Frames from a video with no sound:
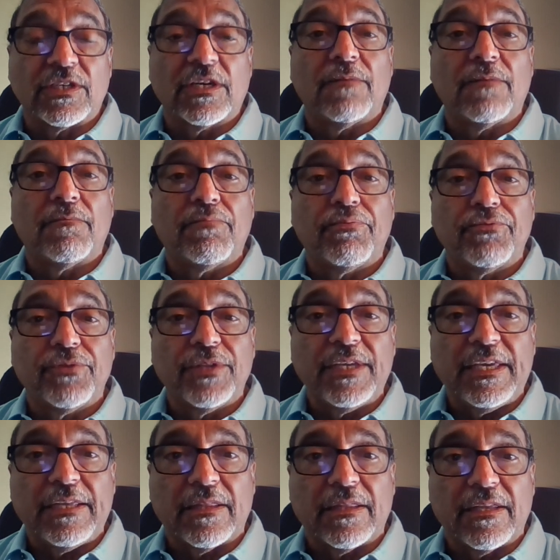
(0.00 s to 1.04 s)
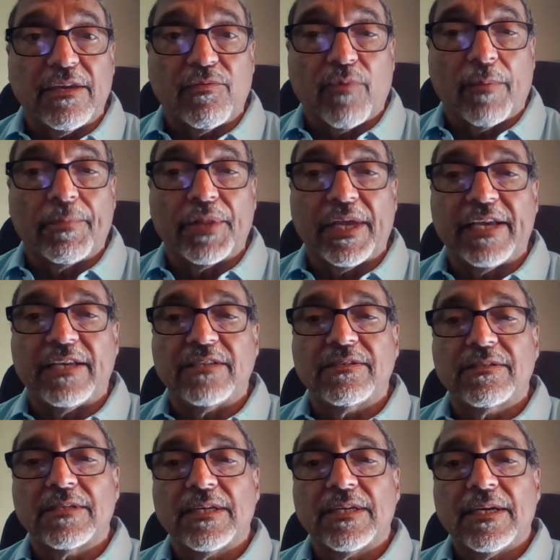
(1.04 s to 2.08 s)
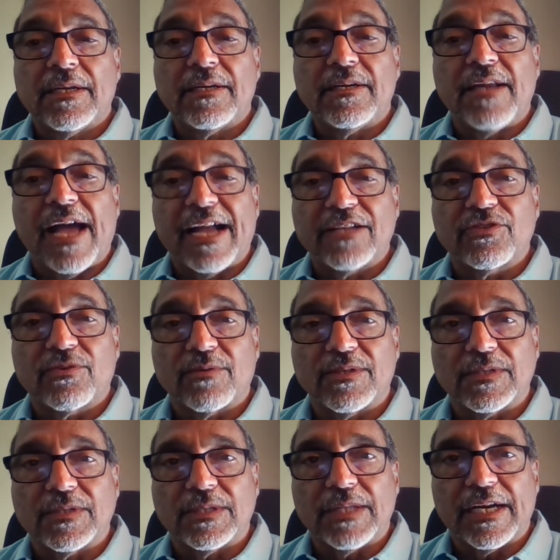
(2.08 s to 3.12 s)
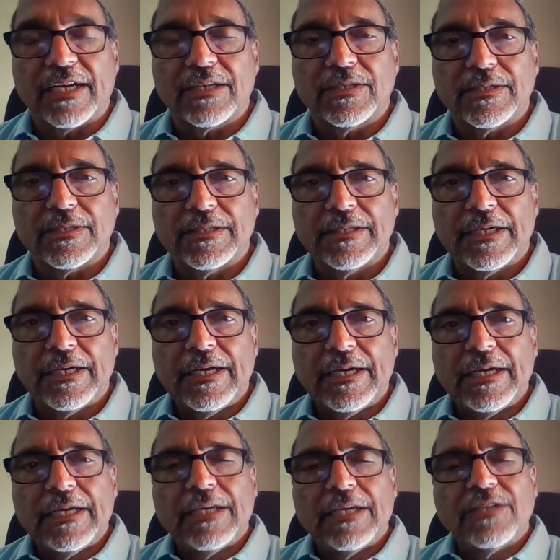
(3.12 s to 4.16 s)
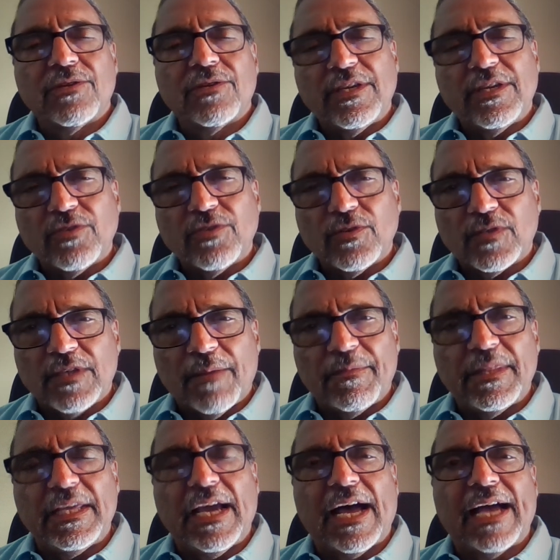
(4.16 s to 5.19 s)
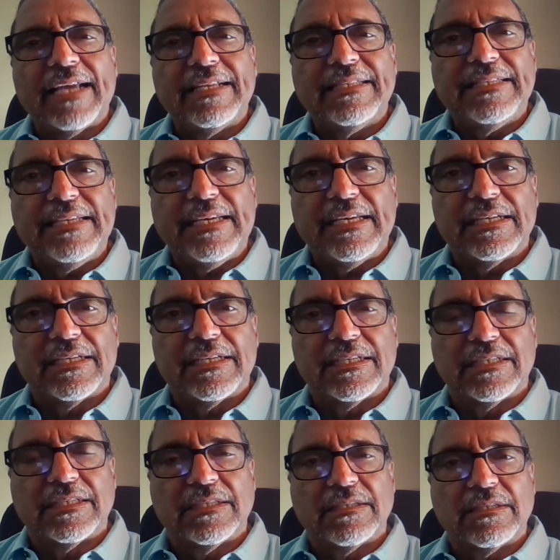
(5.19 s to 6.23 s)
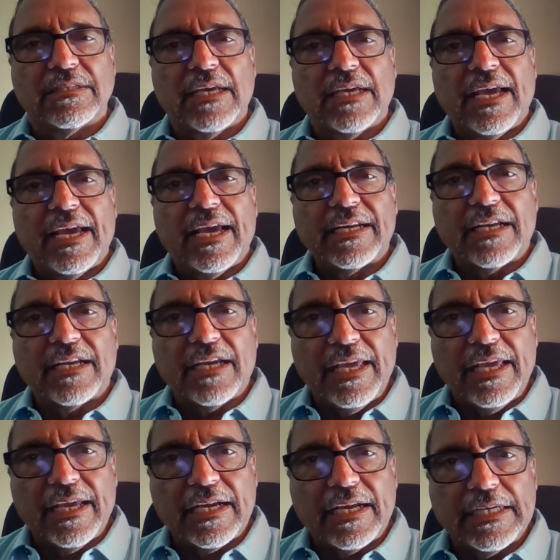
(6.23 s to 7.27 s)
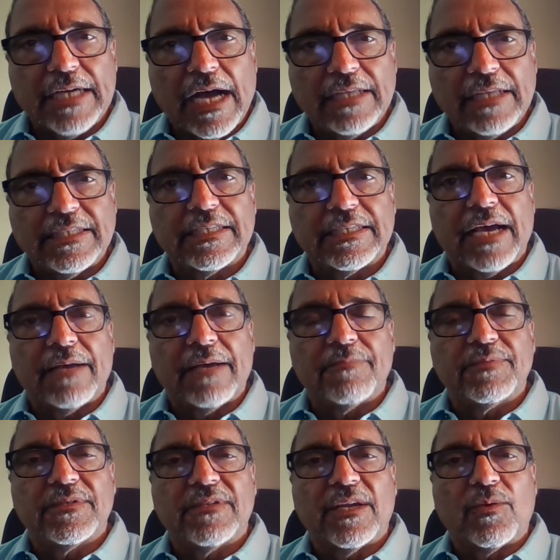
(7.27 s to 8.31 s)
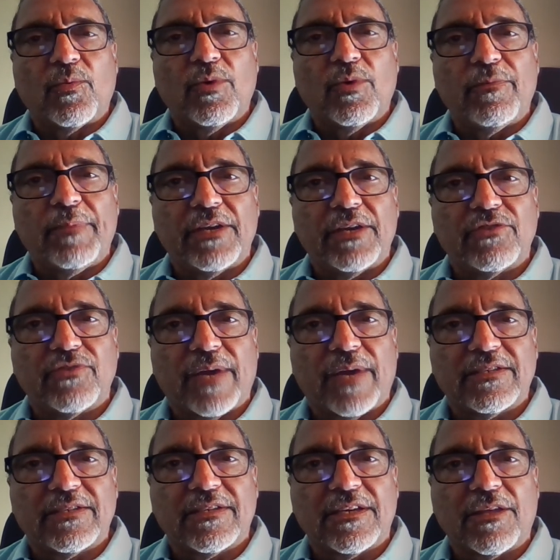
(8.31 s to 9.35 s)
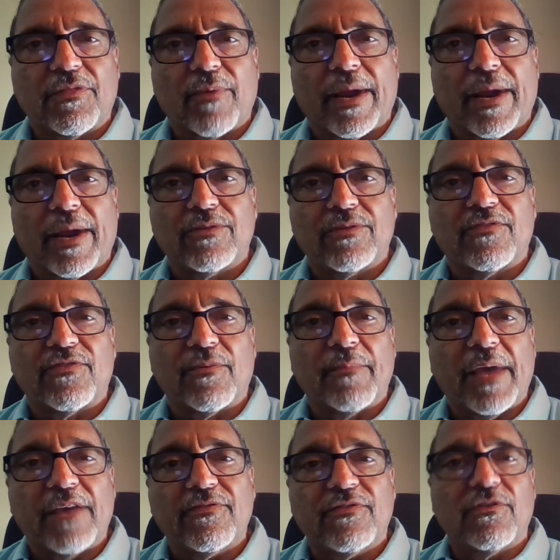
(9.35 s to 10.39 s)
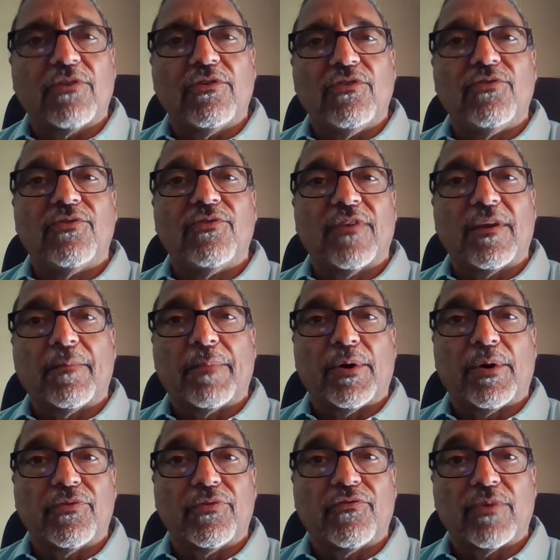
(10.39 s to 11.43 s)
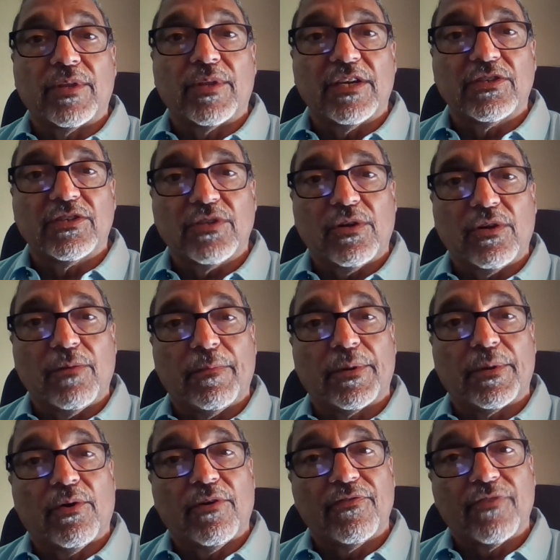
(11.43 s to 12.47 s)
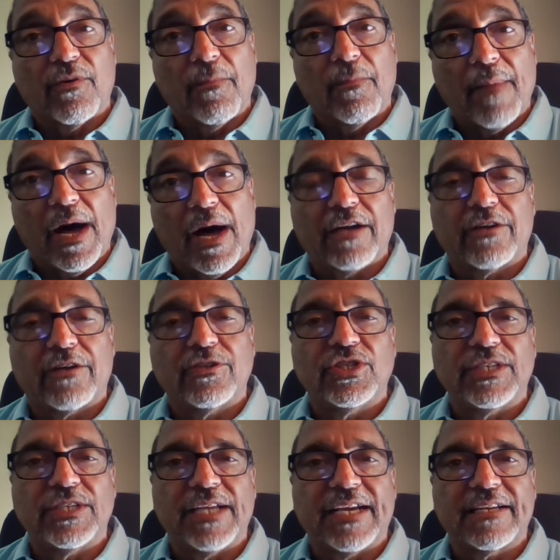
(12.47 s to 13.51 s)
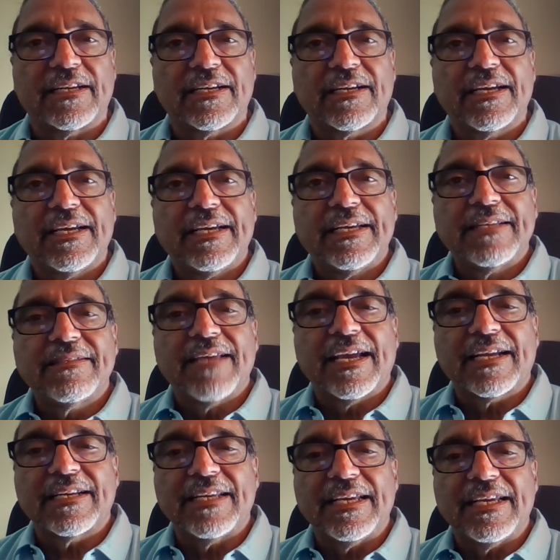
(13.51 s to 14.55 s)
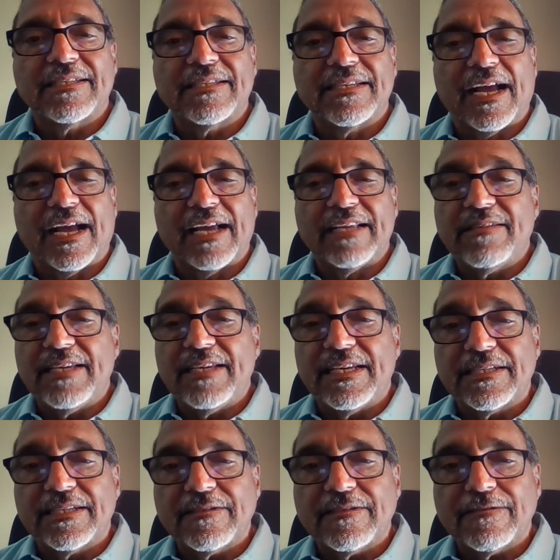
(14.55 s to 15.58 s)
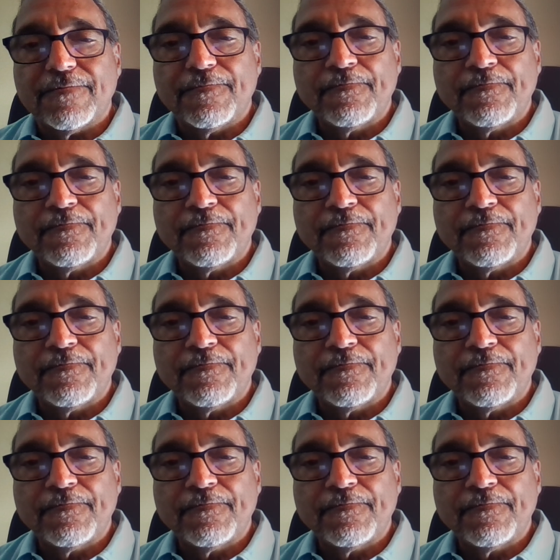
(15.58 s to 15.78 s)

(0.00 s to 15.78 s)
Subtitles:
completely replaced natural selection? So these are some of the ideas and concepts that we'll be addressing throughout the semester using both traditional but also modern genetic techniques and ideas.